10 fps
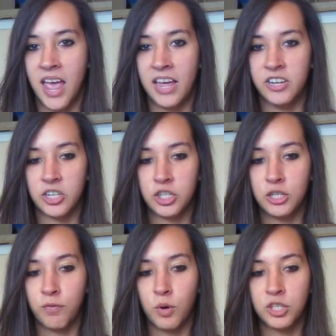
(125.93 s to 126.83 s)
And
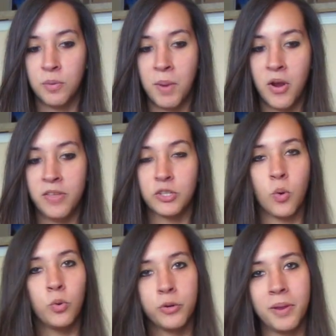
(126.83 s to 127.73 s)
she's forced to marry this
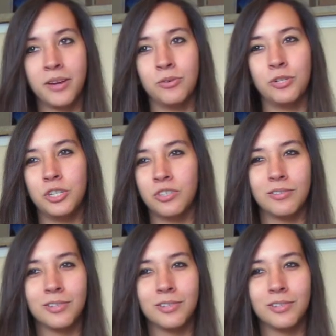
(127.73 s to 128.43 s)
older man who she's